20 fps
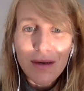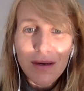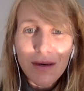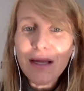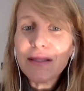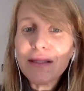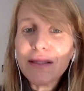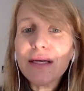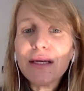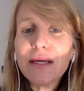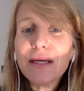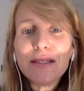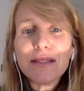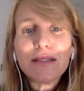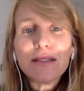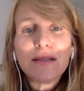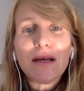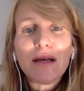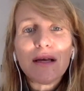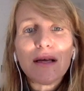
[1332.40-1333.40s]
Nothing
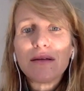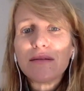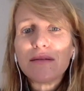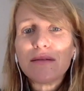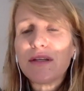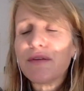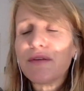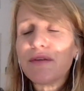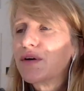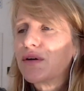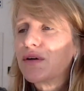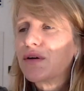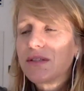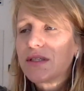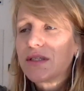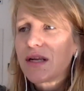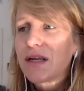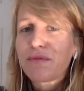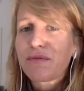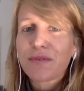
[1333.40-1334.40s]
is difficult
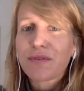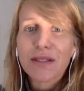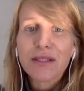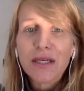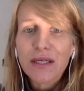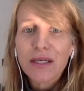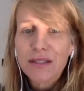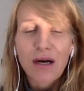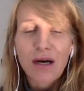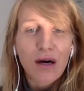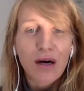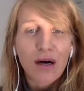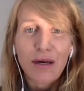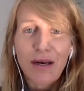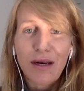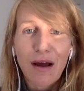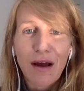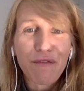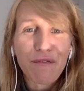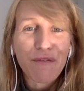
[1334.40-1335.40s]
enough, nothing is hard
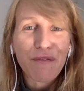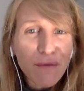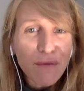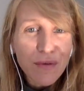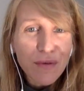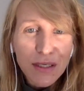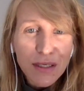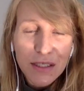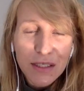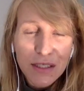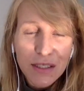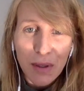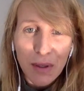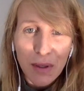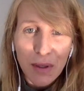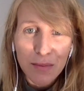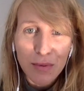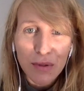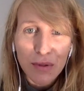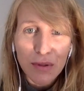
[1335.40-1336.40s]
enough, everything is
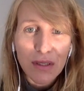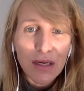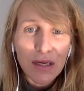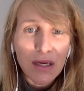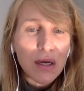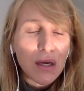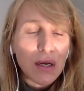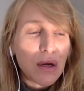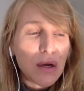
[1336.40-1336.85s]
possible.